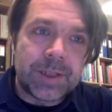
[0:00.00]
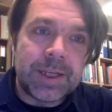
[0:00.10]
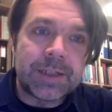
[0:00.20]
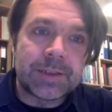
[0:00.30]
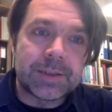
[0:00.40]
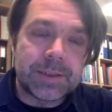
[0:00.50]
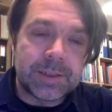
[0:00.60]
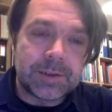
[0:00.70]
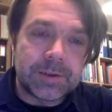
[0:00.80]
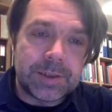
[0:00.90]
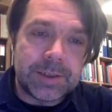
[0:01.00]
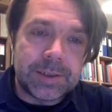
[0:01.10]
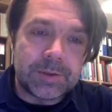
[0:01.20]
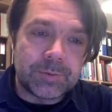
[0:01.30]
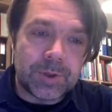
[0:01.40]
hidden
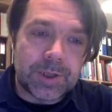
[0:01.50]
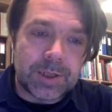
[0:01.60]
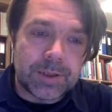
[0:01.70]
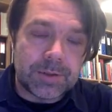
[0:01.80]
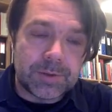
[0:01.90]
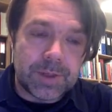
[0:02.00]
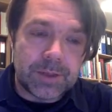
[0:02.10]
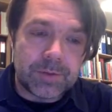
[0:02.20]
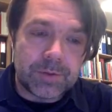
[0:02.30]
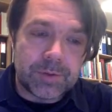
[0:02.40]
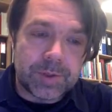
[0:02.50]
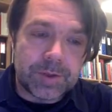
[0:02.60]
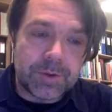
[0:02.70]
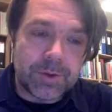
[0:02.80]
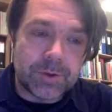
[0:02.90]
in what I've already
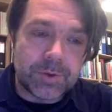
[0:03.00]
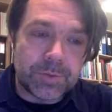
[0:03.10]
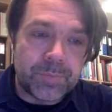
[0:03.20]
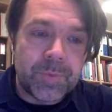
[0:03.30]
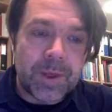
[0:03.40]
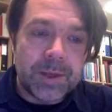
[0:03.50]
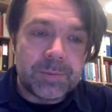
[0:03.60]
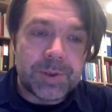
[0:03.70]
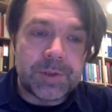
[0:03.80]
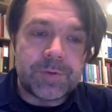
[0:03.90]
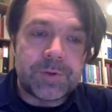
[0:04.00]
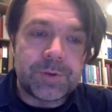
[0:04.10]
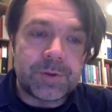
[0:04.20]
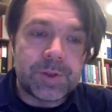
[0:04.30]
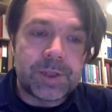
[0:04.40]
showed you. But if you're
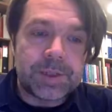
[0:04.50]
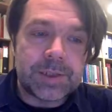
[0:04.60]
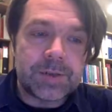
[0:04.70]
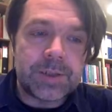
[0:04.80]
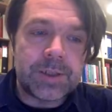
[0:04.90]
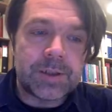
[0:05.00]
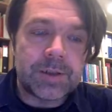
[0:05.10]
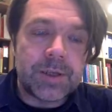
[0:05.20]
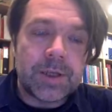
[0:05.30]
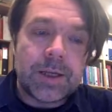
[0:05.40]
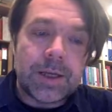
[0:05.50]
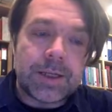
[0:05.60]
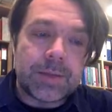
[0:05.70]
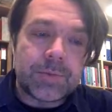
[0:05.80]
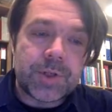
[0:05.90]
looking down here, and
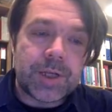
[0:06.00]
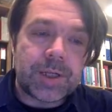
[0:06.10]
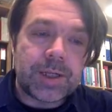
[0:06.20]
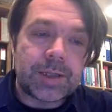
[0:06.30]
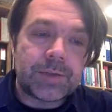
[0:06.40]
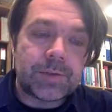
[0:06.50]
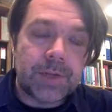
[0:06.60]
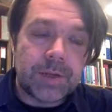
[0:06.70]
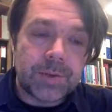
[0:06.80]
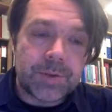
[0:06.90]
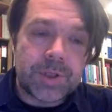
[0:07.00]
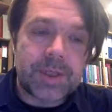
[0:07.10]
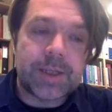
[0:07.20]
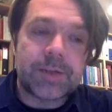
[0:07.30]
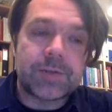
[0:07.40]
I was
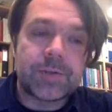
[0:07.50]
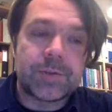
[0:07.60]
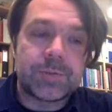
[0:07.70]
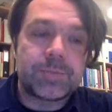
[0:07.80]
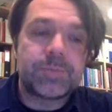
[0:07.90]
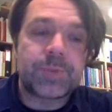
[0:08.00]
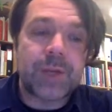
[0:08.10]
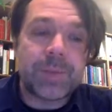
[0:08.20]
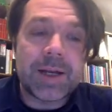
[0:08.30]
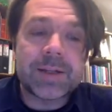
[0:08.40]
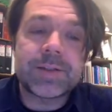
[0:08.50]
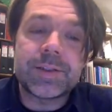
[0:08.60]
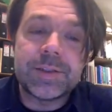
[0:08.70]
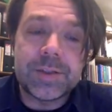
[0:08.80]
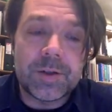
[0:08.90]
checking the
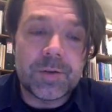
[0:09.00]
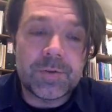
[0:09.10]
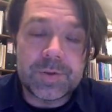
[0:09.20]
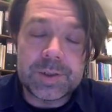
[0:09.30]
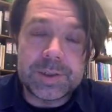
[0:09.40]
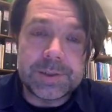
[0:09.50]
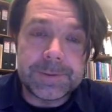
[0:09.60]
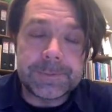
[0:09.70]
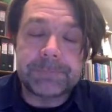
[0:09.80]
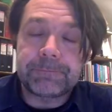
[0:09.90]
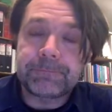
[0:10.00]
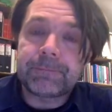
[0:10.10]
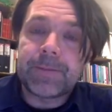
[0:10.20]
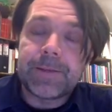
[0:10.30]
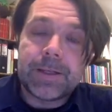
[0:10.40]
primality of the
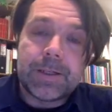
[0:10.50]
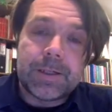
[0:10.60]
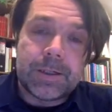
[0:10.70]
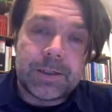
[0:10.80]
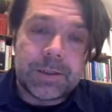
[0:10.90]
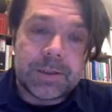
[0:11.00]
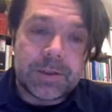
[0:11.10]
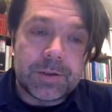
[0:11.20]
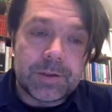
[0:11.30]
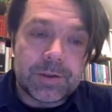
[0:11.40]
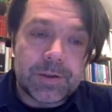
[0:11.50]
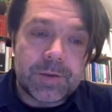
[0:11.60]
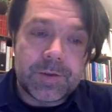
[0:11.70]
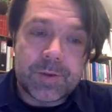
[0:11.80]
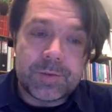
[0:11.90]

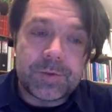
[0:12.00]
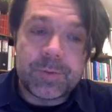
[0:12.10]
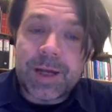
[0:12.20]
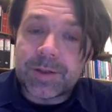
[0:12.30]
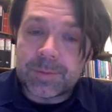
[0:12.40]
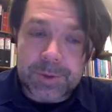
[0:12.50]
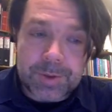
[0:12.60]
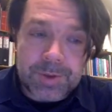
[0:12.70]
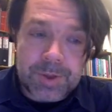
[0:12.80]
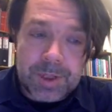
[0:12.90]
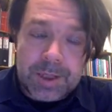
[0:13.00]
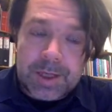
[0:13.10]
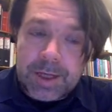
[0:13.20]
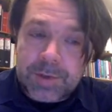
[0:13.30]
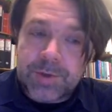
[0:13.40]
of some Fermat numbers.
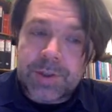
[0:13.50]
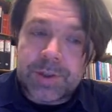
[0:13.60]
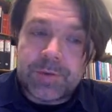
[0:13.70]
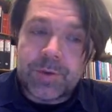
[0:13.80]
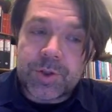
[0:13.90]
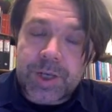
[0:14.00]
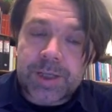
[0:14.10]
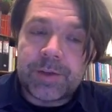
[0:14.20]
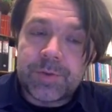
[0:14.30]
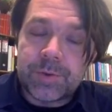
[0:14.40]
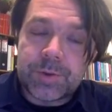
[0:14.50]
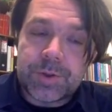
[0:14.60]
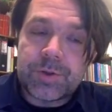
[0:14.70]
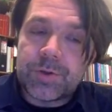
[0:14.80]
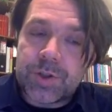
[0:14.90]
Actually, if you would
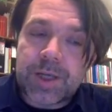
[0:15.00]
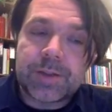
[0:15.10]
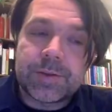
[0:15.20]
check